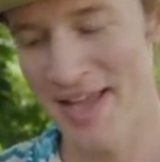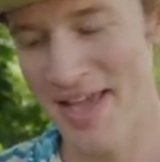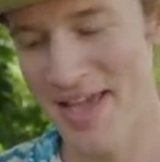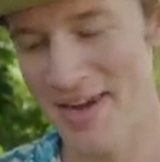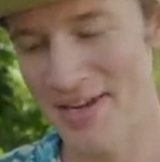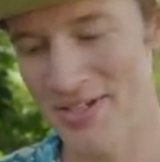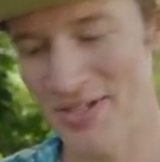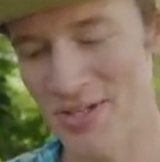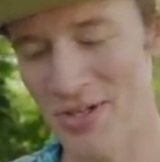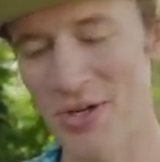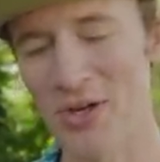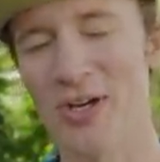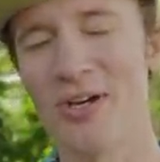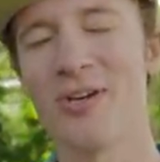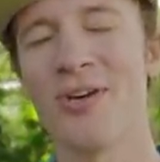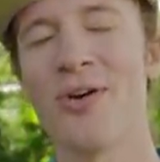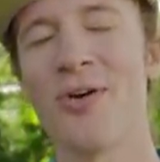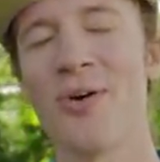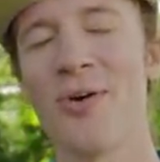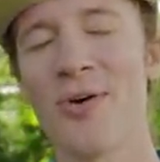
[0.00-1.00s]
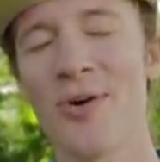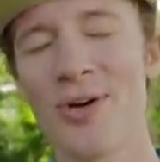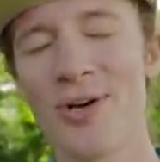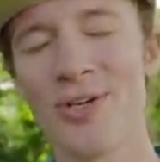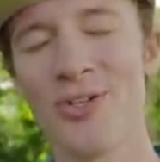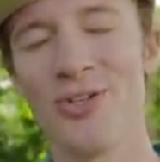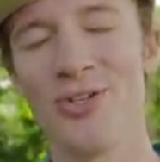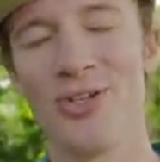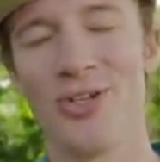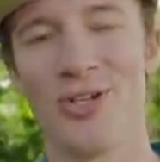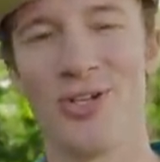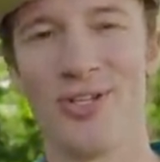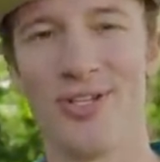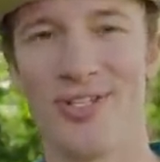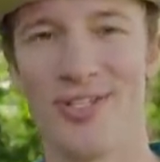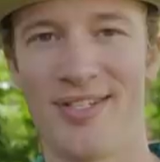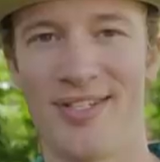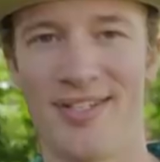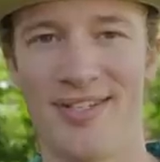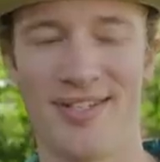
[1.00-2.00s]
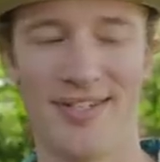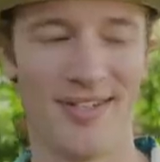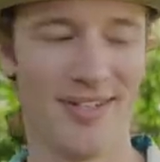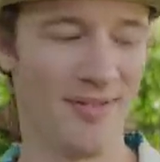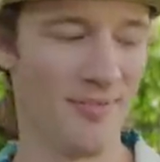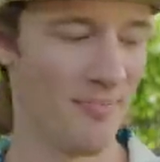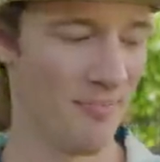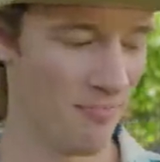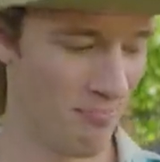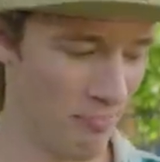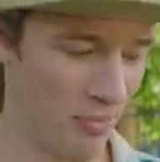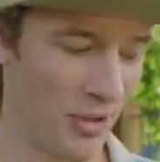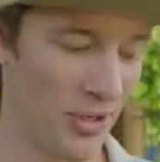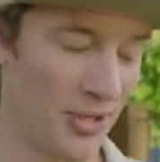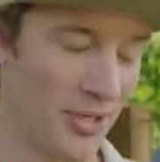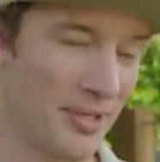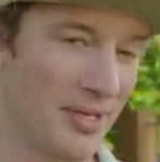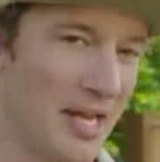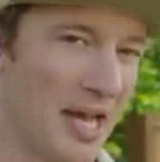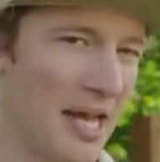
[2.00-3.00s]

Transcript: It is a gorgeous bird.